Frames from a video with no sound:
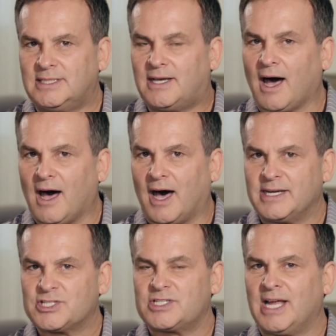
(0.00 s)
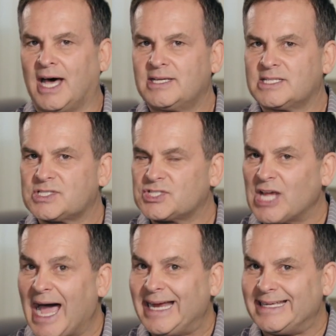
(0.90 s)
God is not
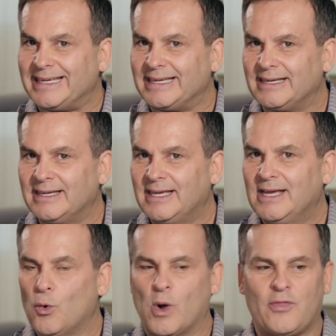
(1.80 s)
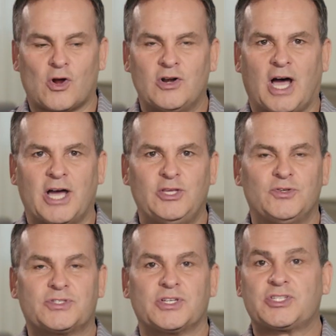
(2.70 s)
deciding whether or not
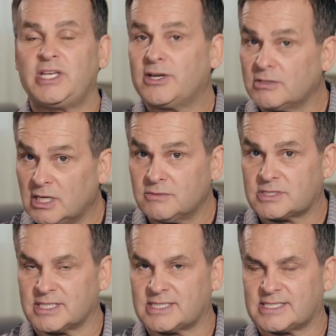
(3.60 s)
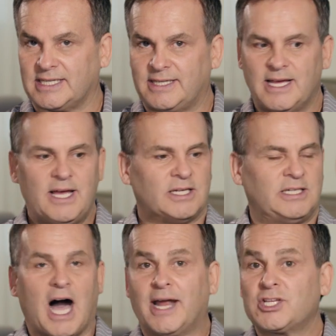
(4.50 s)
you succeed or don't succeed.
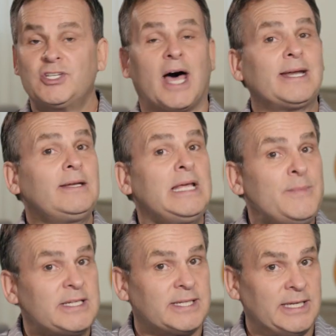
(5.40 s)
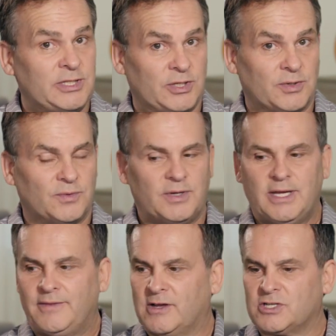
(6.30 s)
God is not limiting you.
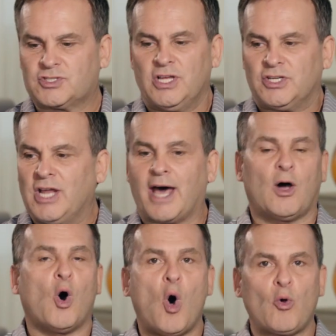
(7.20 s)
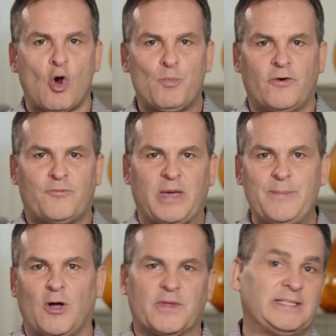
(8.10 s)
There's not a whole group of
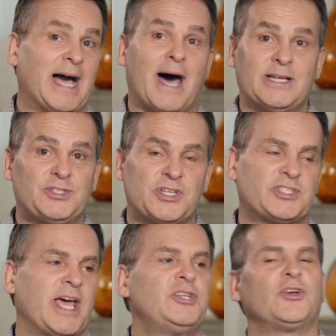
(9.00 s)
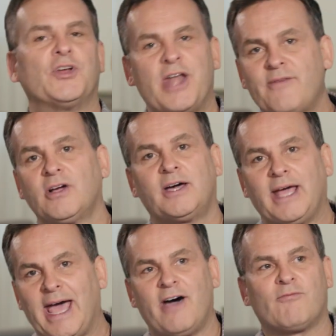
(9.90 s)
people, but God has just said, you're never going
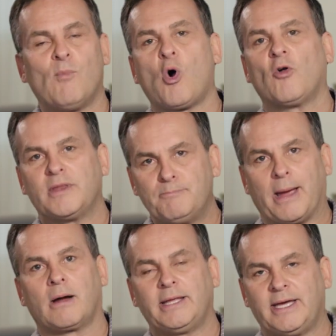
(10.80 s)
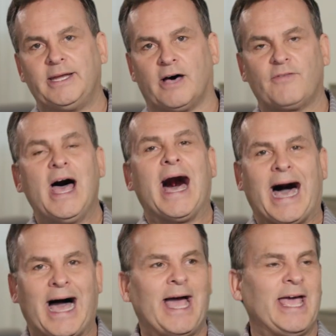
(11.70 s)
to have more than barely enough.
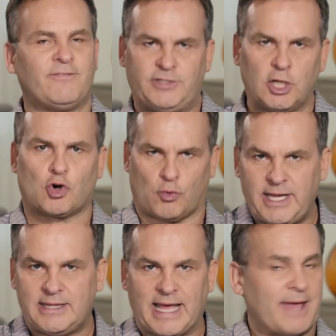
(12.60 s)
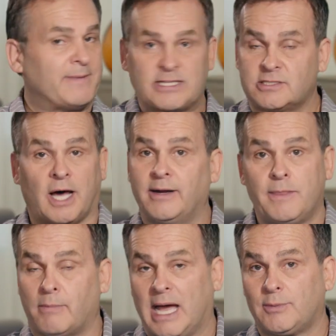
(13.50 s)
I have decreed that. That's not in
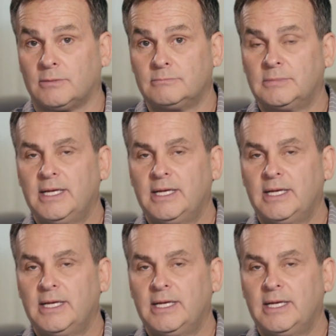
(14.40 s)
the Bible.